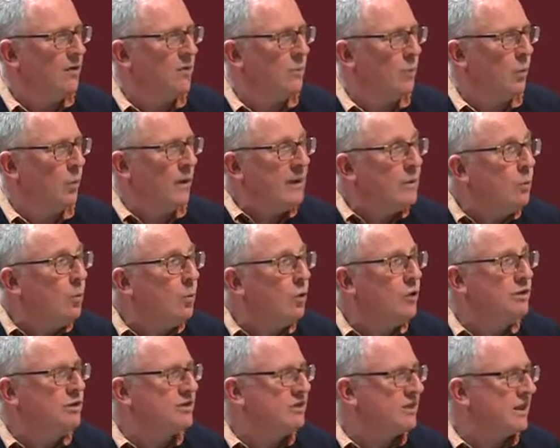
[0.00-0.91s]
We
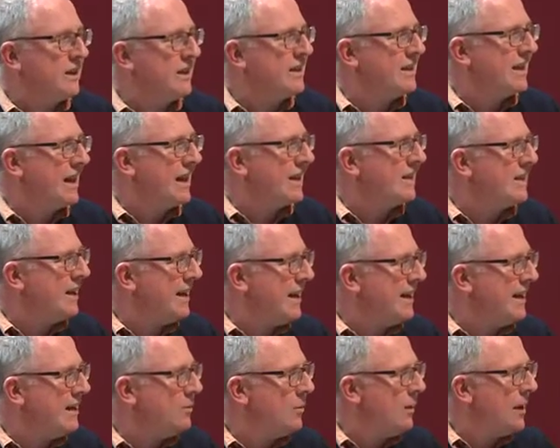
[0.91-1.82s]
would say that
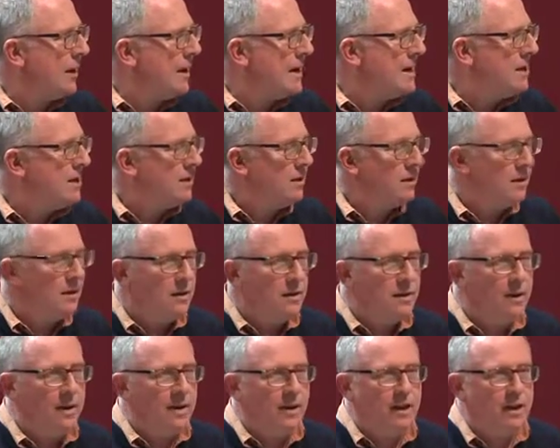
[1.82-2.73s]
anyway,
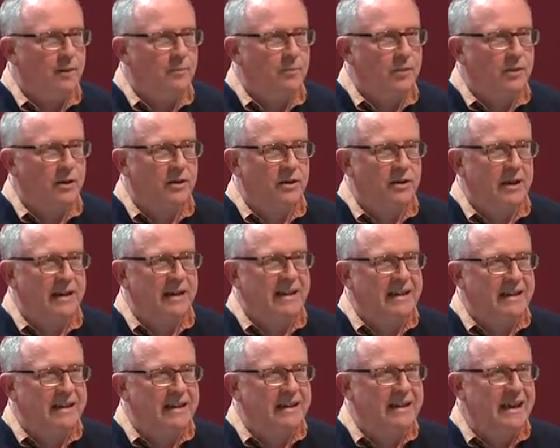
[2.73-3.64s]
but a
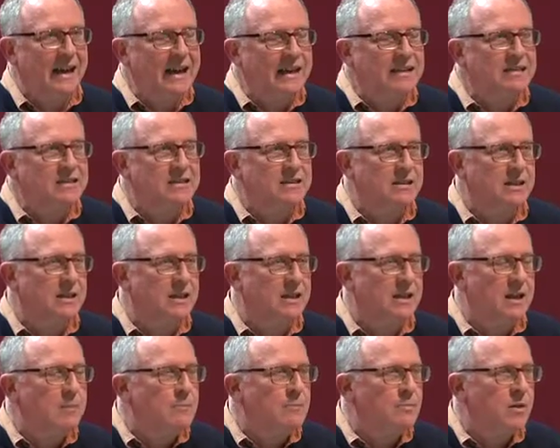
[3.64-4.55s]
ghastly
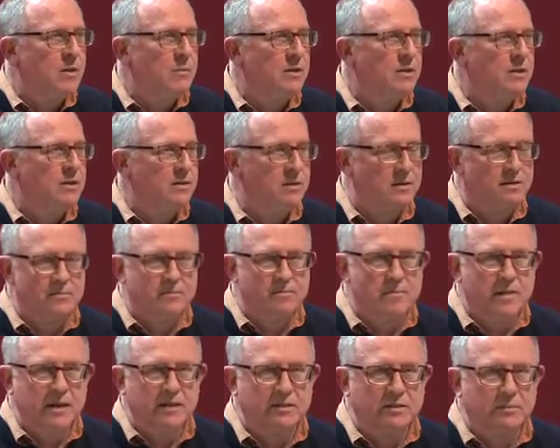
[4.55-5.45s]
implement of
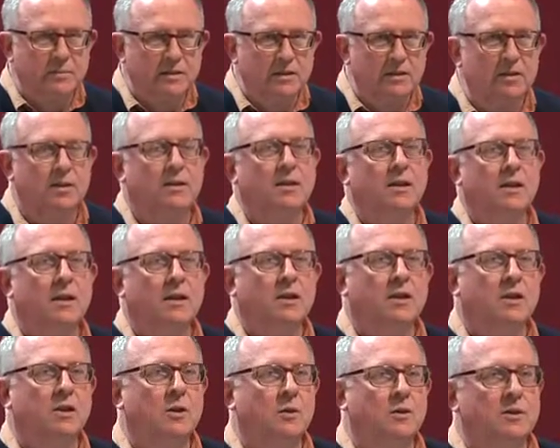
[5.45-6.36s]
measurement
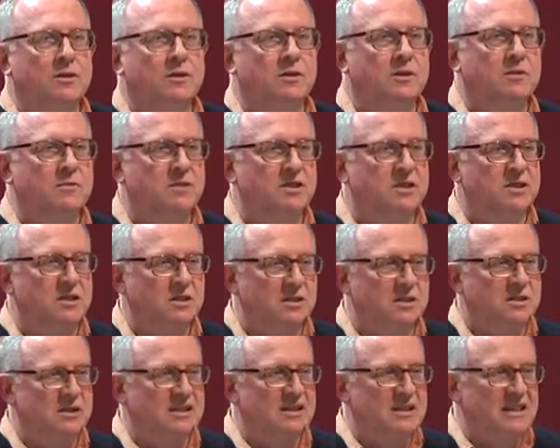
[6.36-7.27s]
known as the
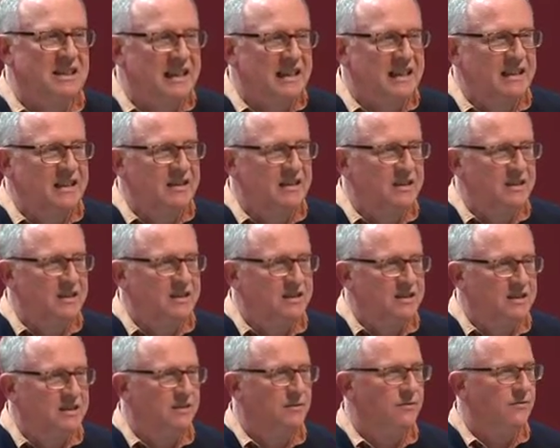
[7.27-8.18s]
Research
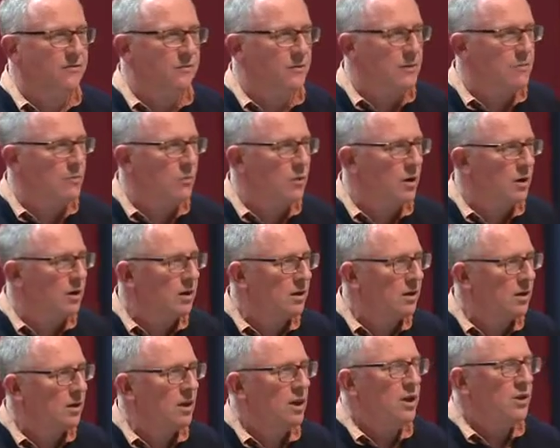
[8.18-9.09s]
Excellence Framework
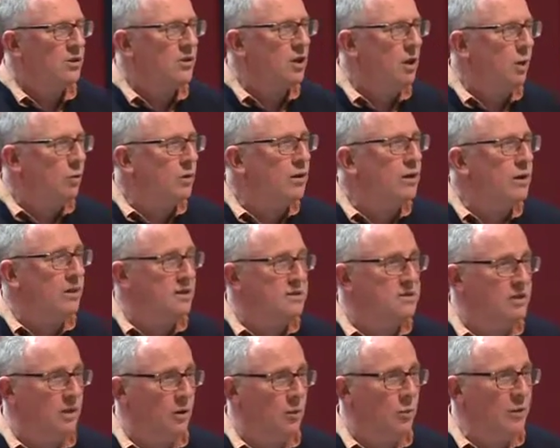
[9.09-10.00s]
told
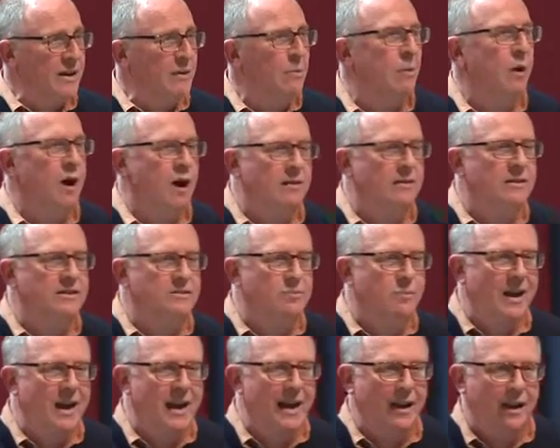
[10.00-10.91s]
us that we were as
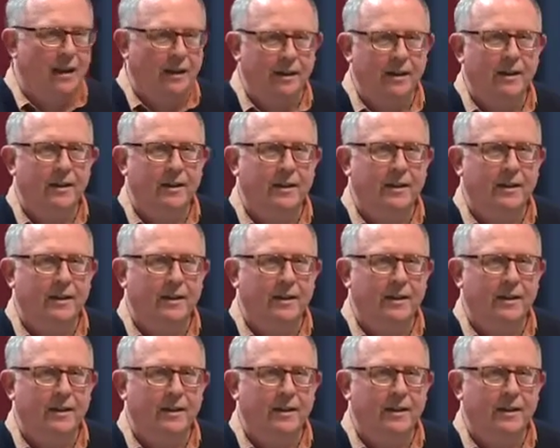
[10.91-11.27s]
well.